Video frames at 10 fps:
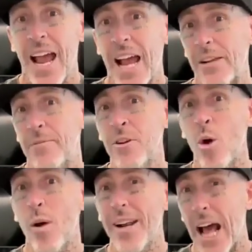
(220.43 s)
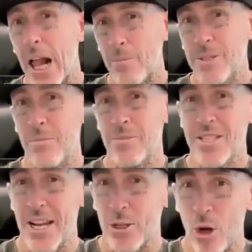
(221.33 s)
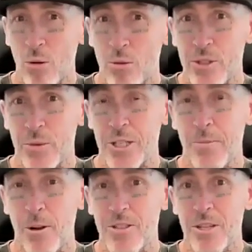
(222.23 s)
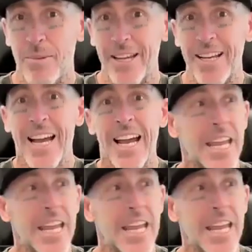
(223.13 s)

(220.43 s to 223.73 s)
And if no one helps him set goals responsibly,